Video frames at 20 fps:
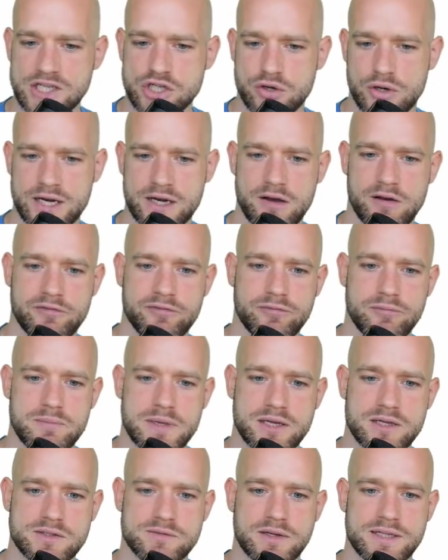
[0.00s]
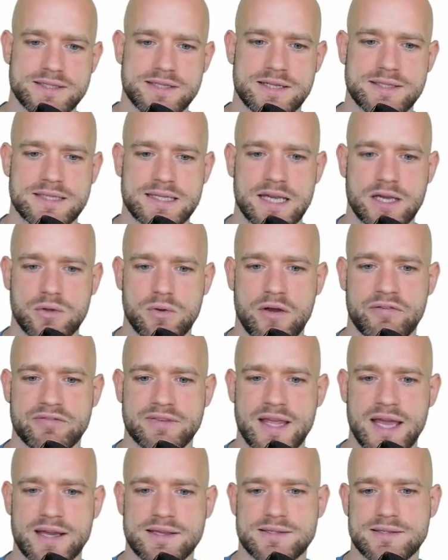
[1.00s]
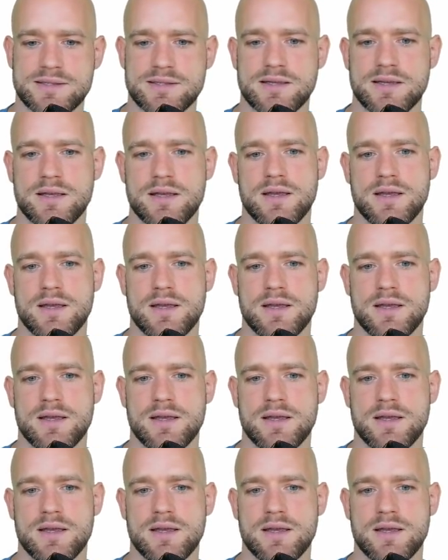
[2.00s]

trade-off, because for instance here you have text,